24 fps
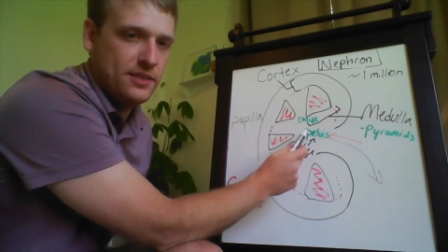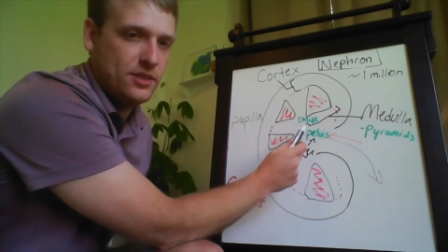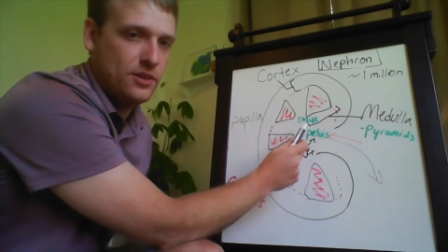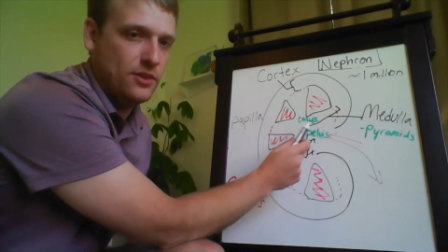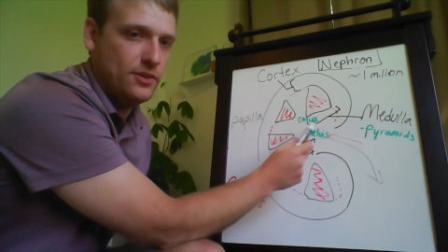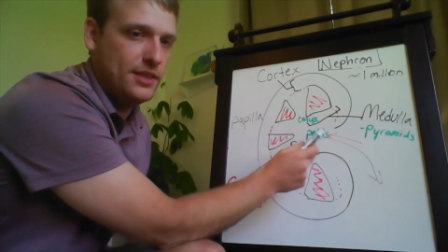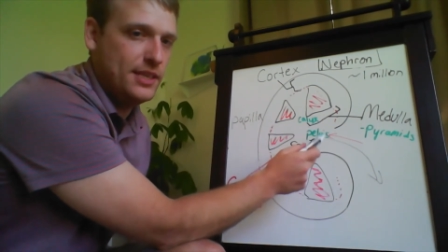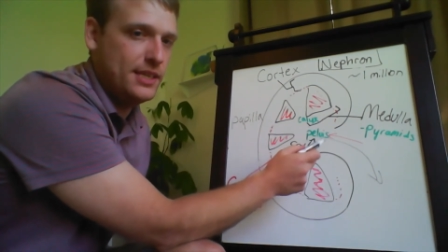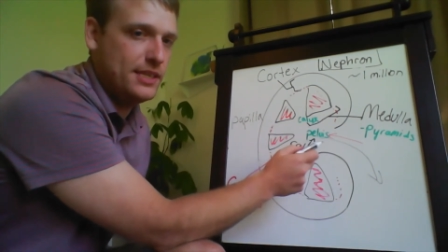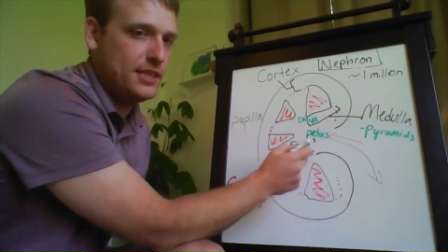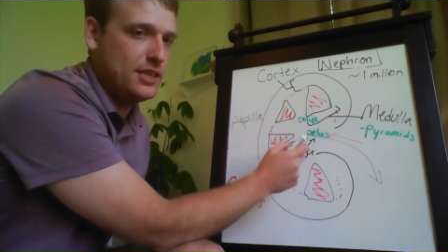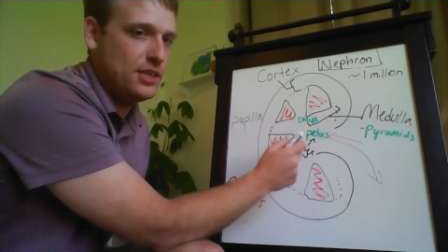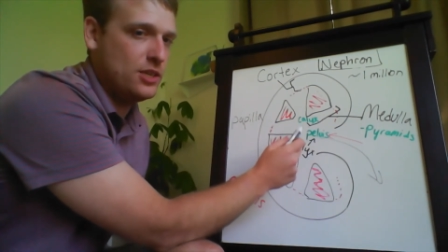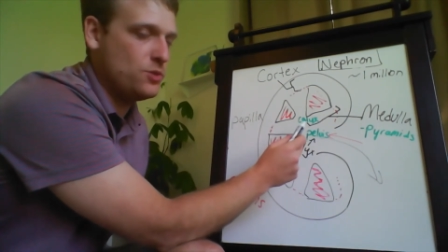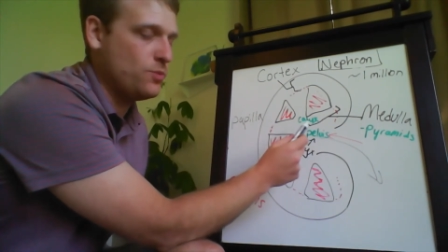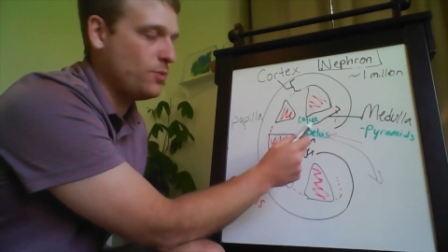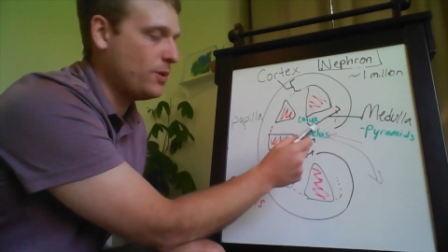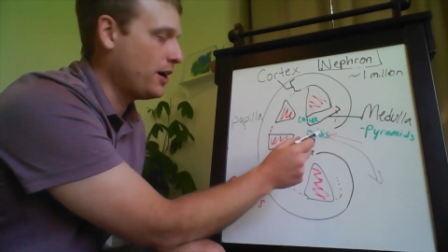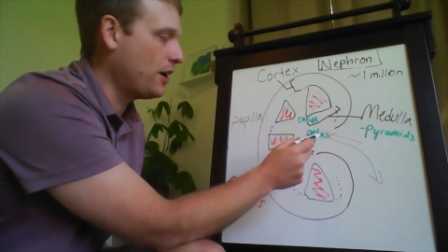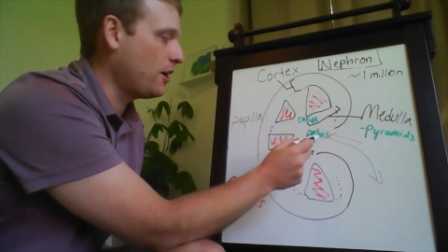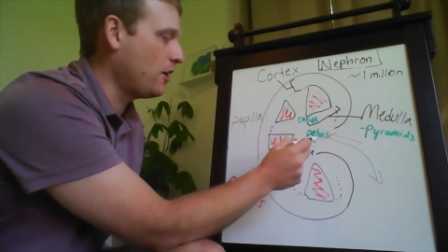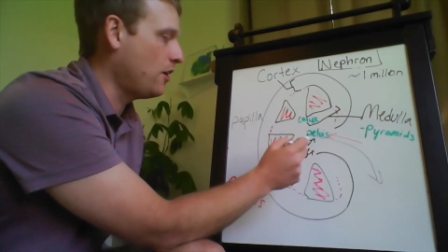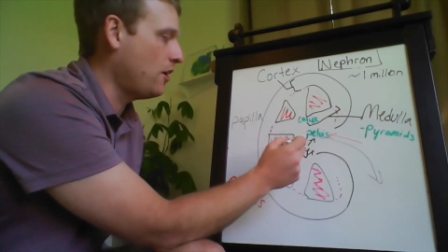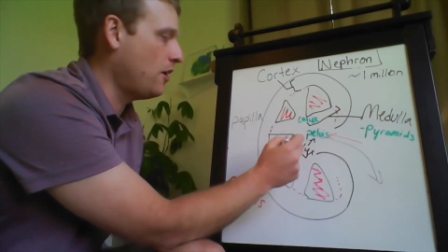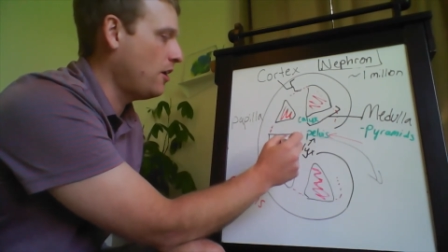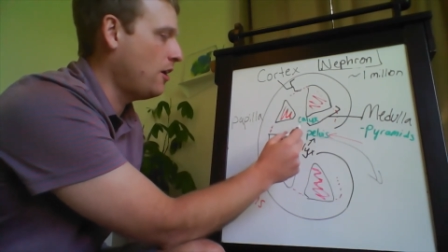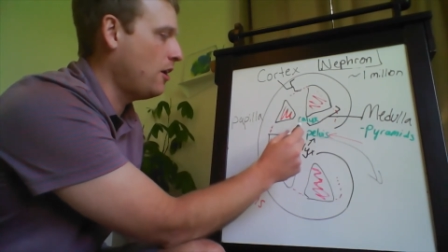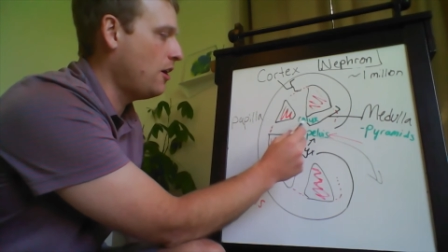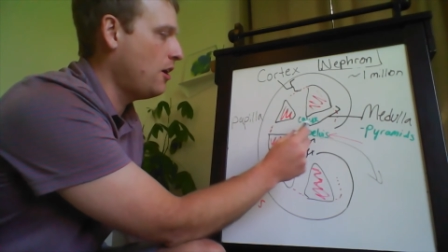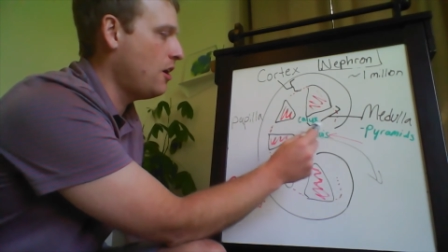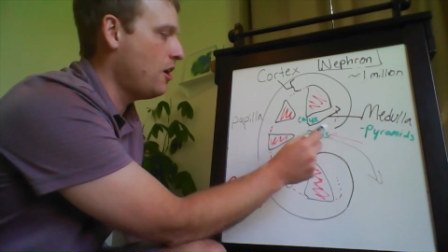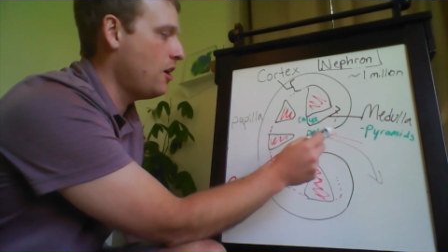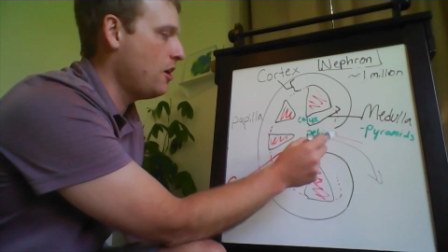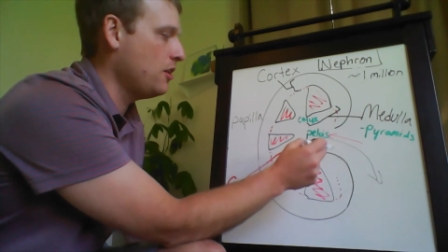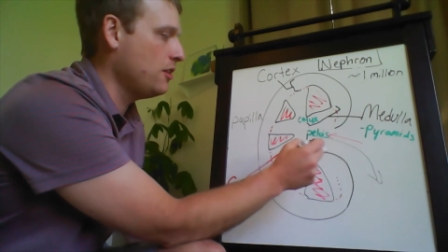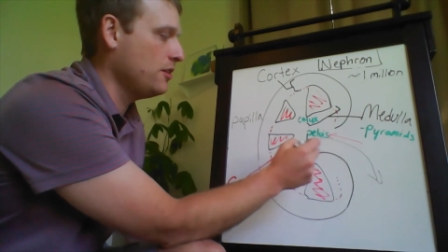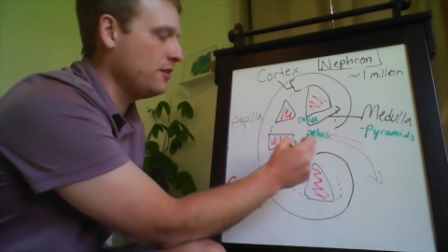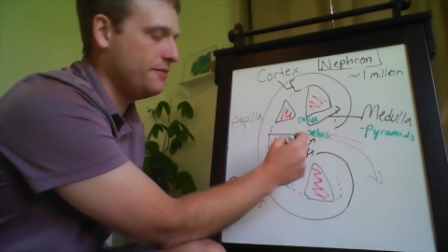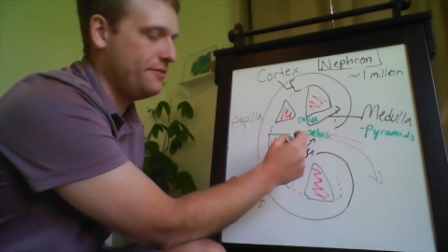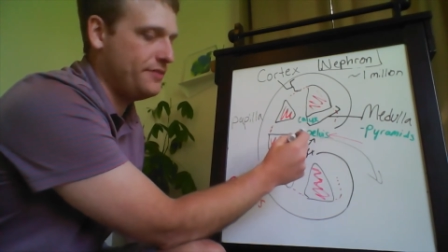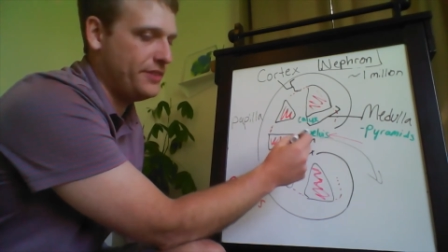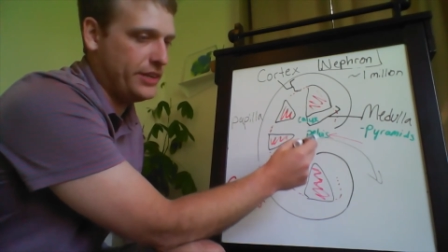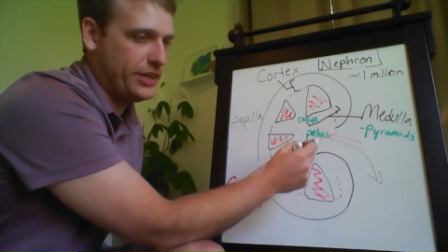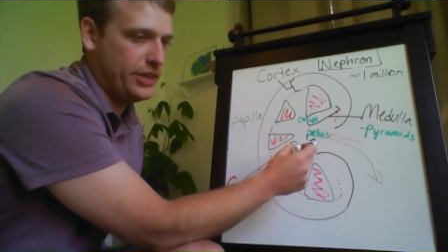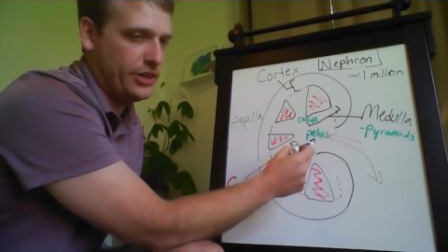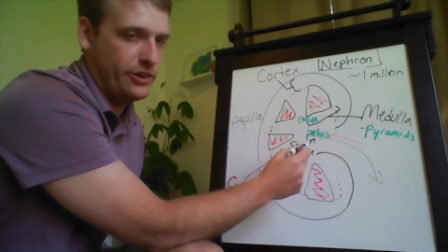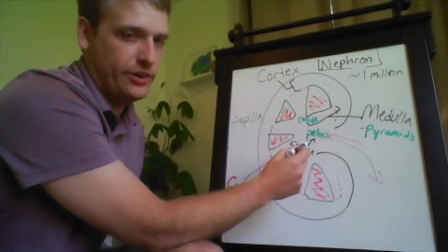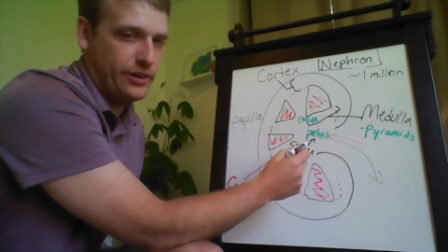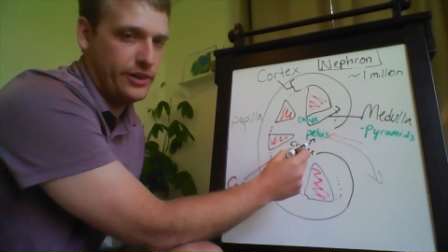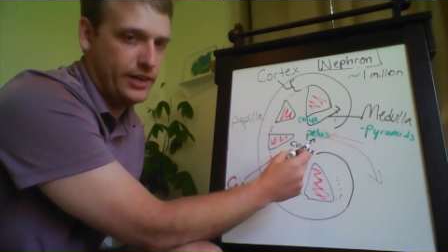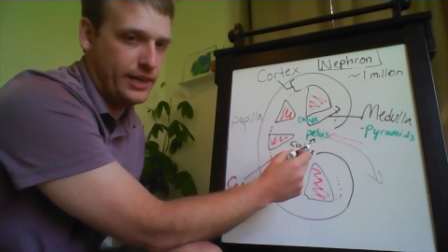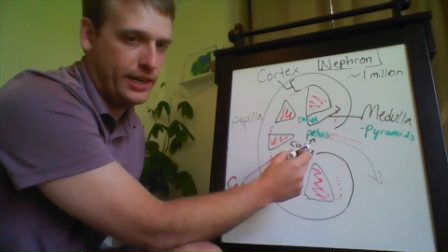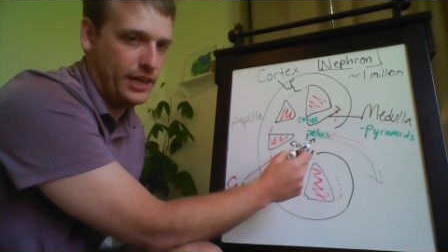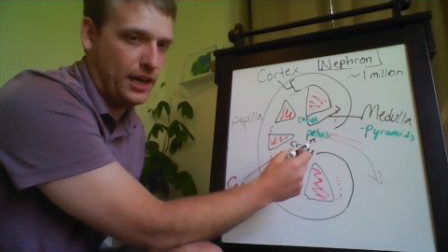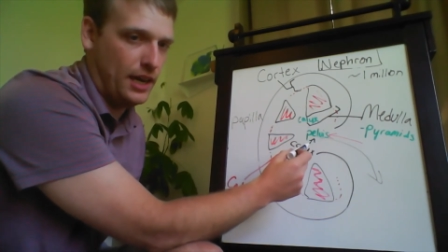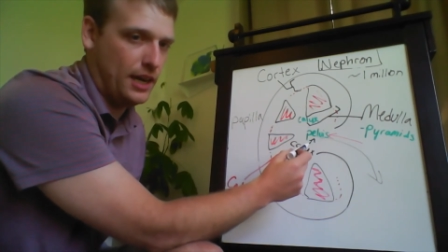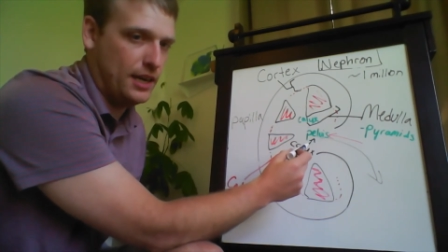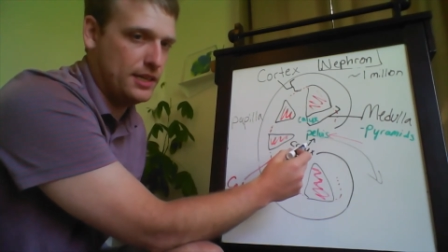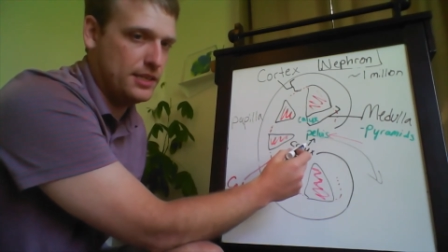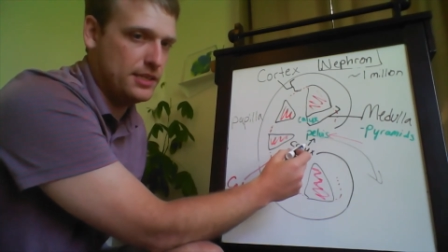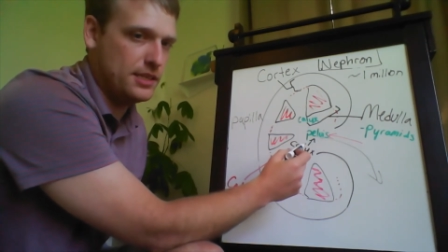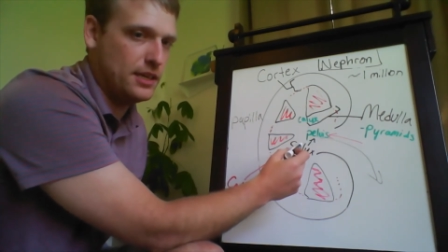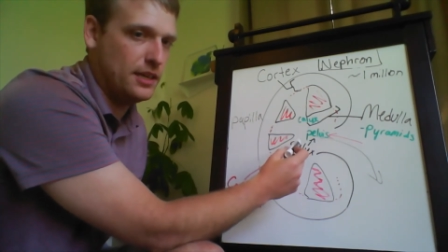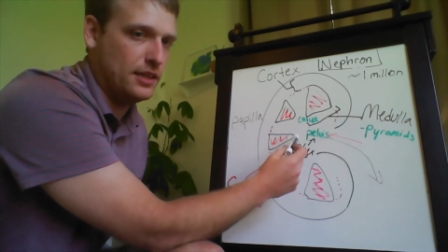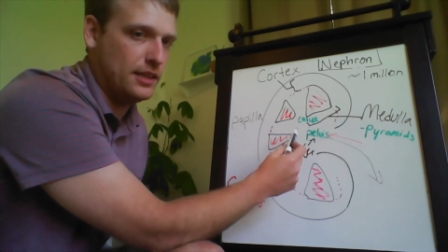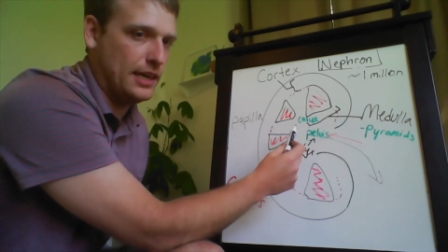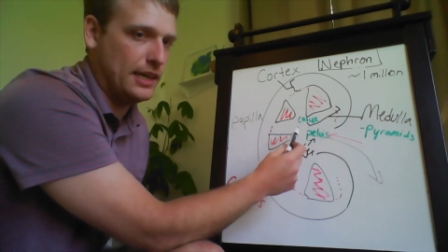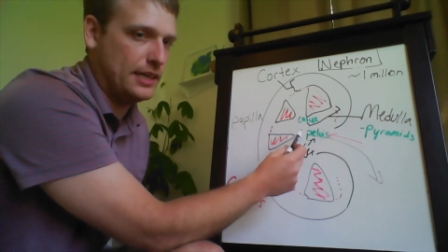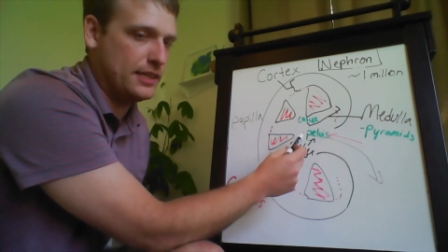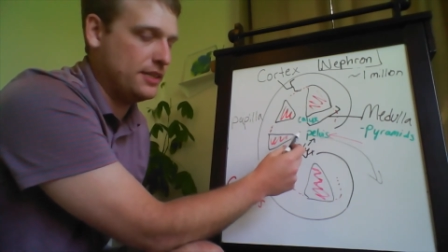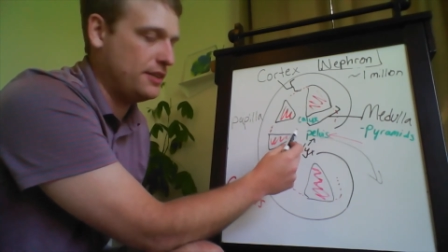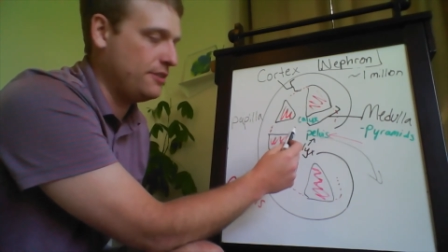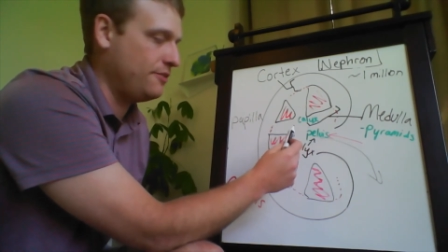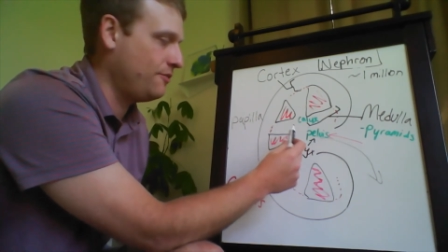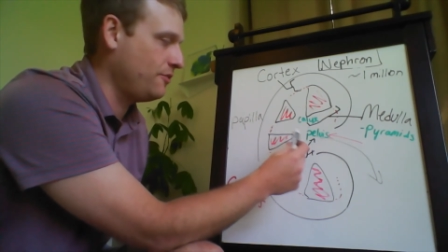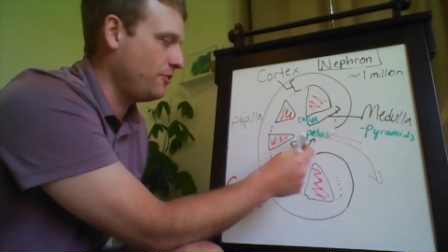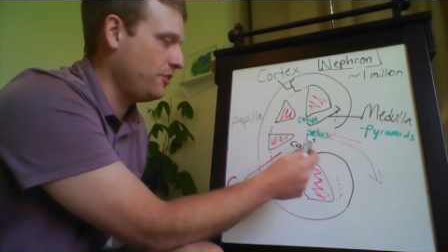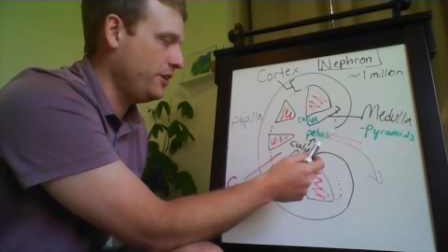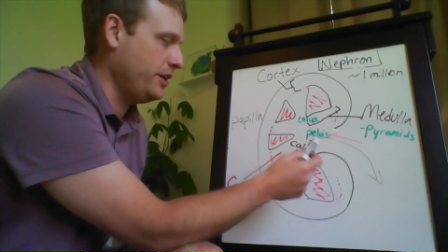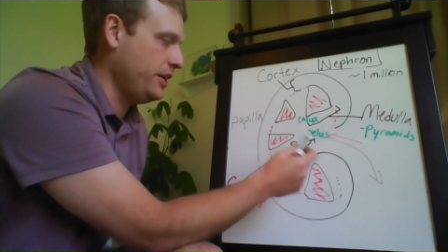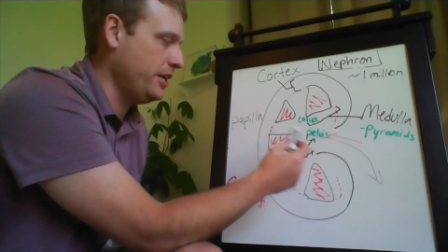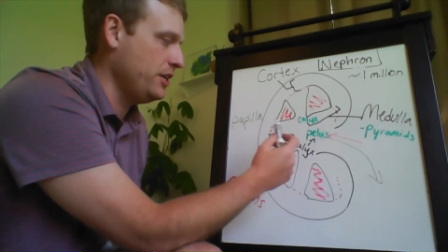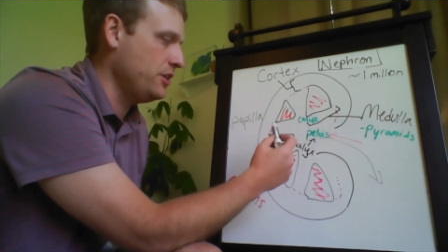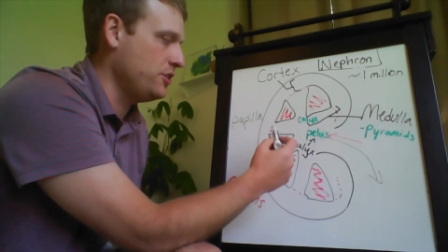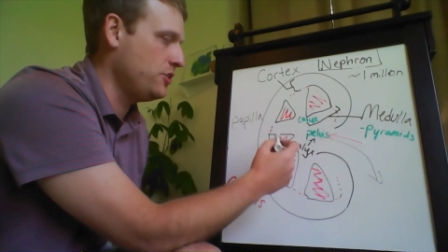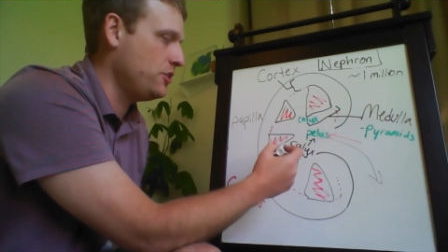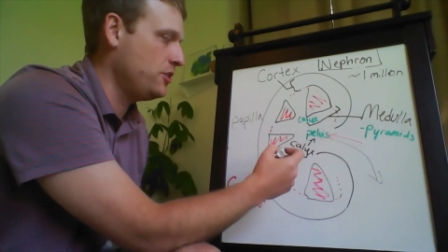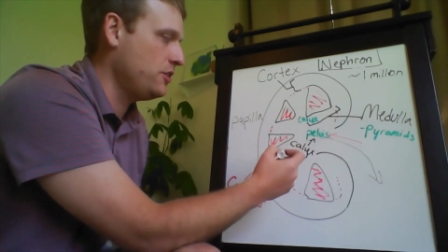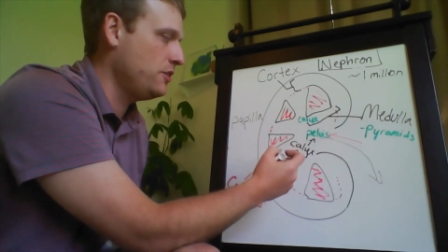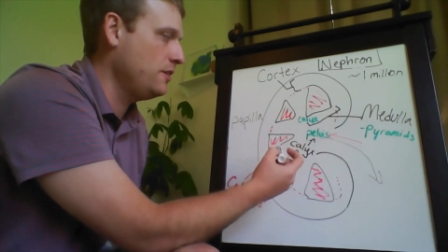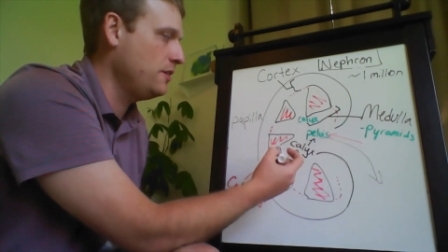So this is where all of the urine again is collected for each